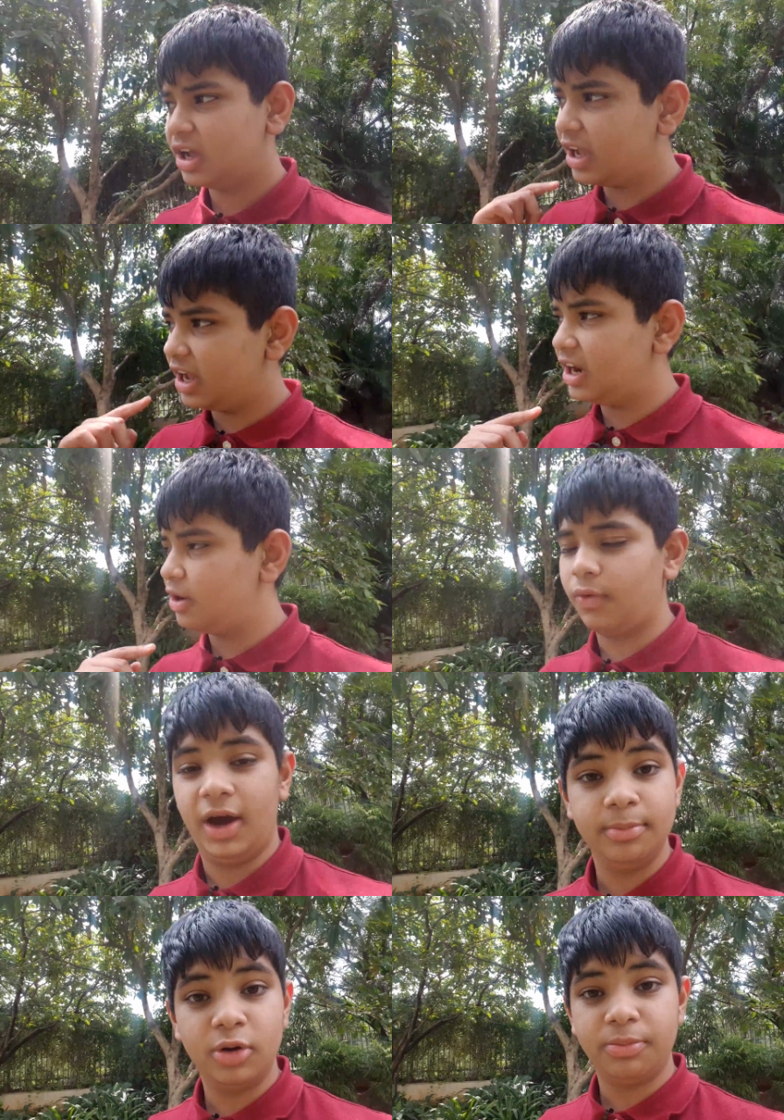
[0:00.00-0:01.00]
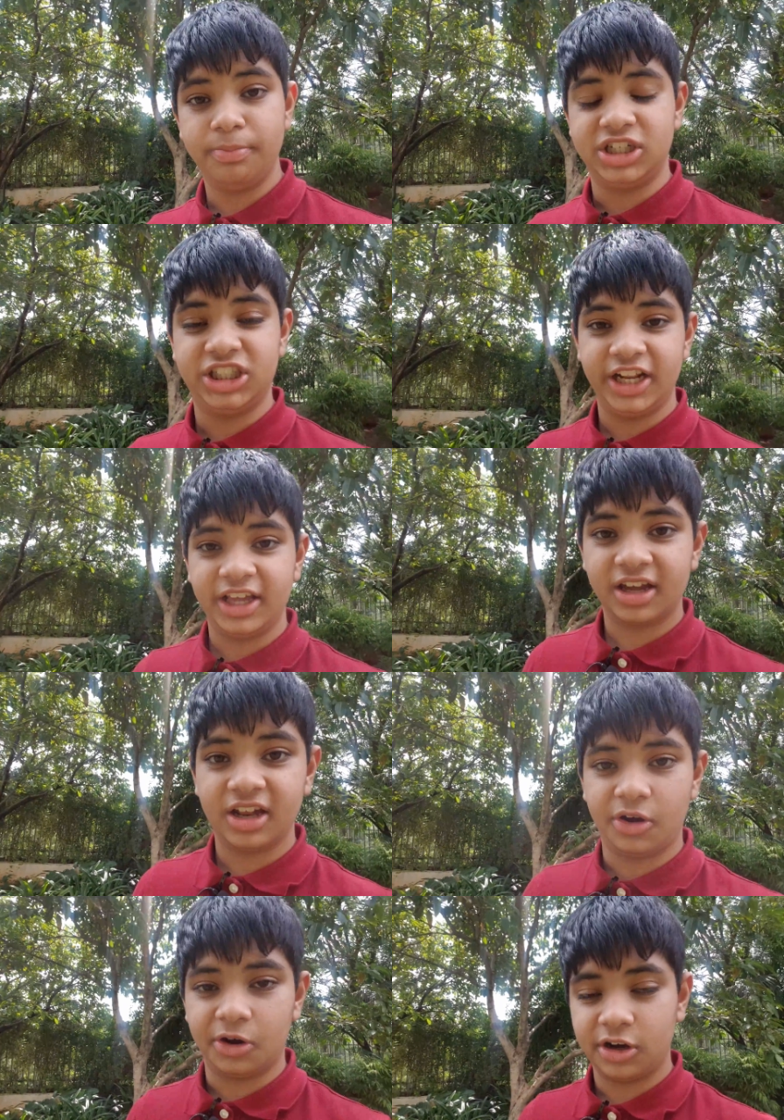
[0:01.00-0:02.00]
And one more mistake
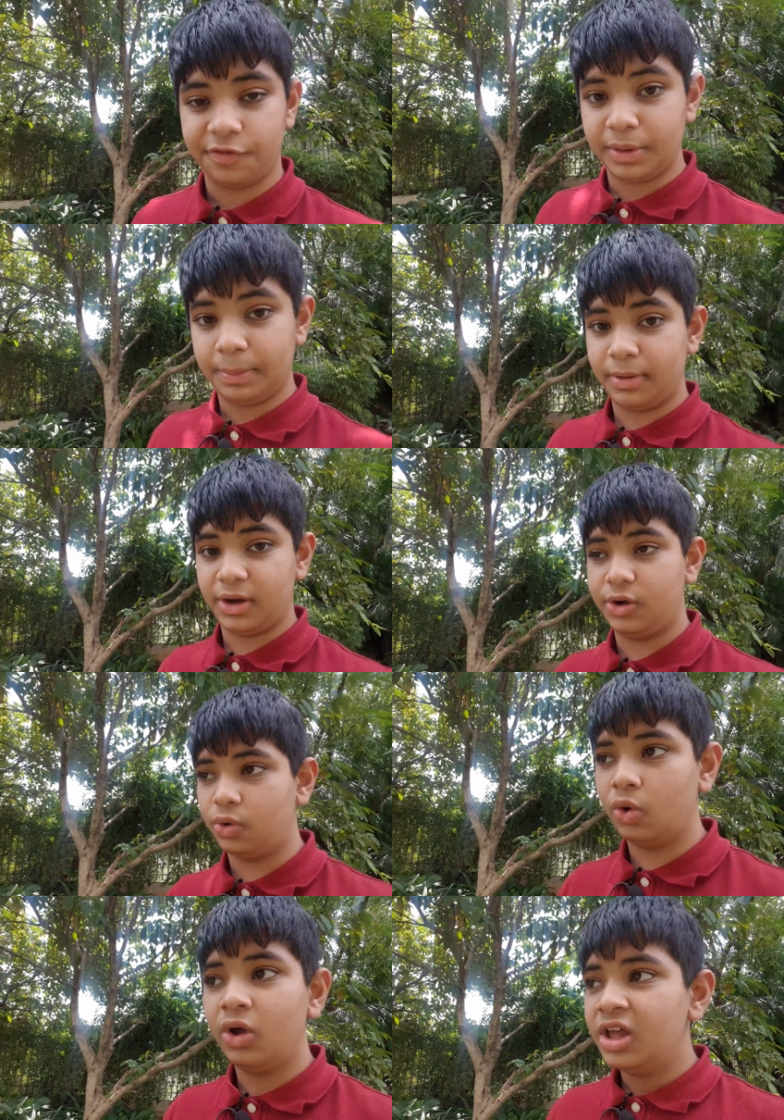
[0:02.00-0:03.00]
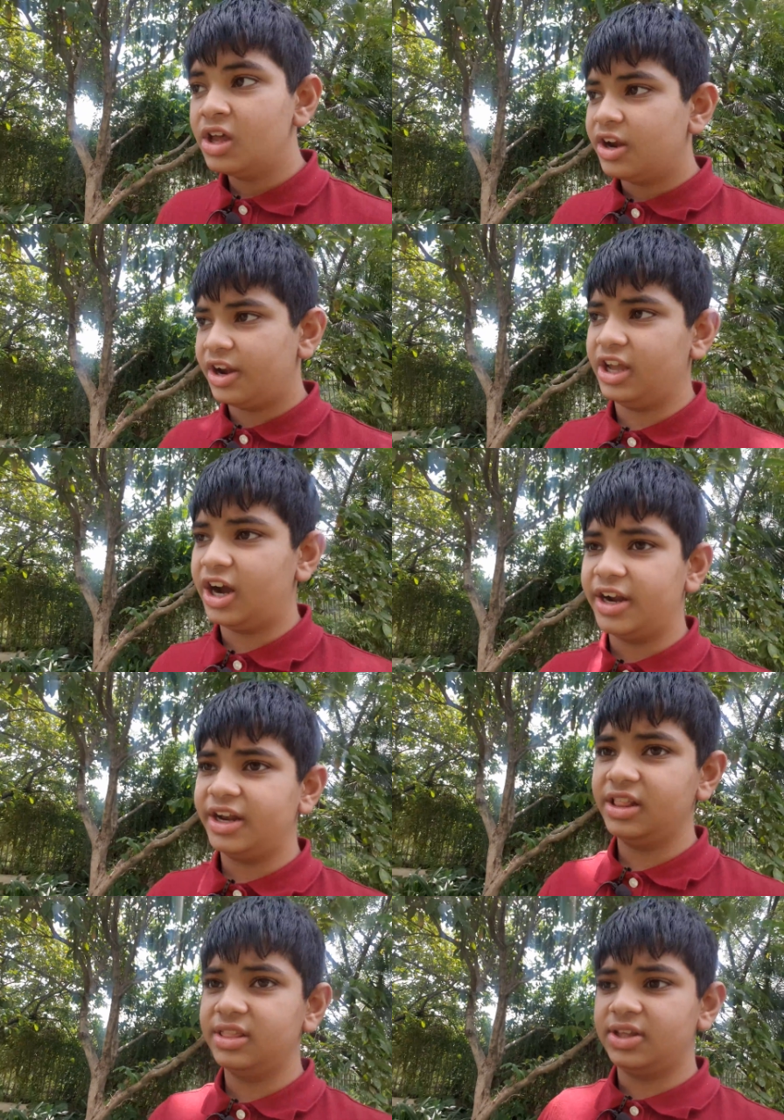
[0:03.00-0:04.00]
a lot of people do
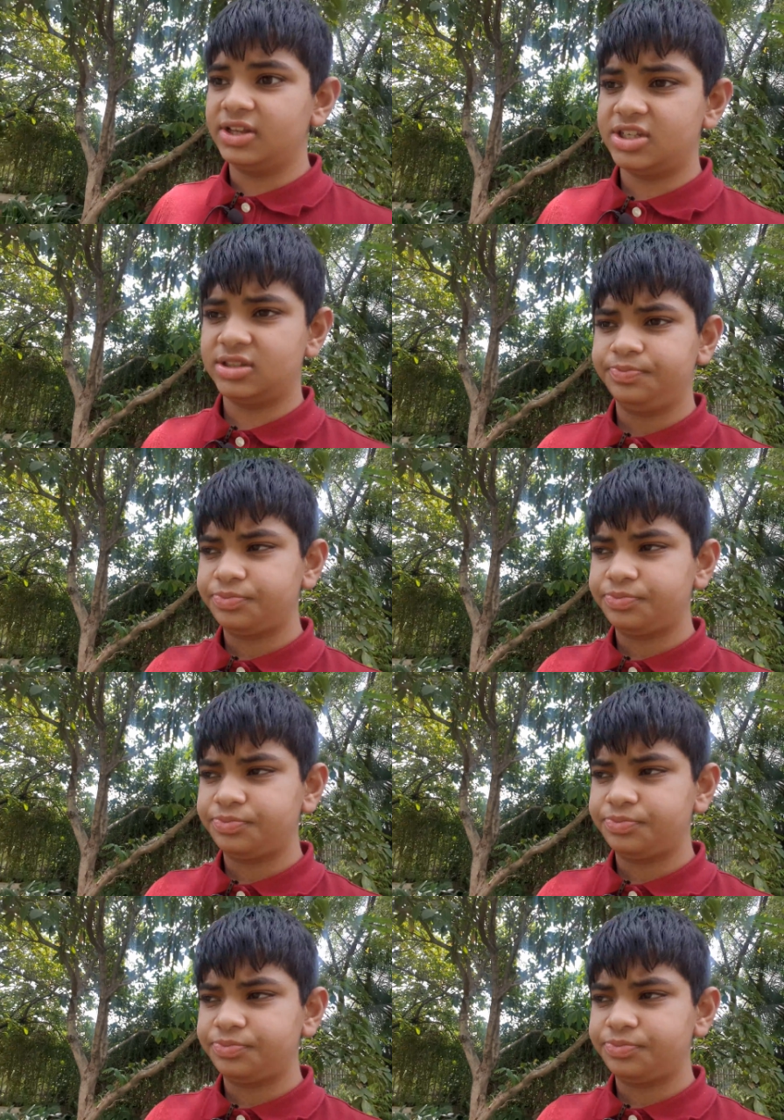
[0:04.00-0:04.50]
regarding this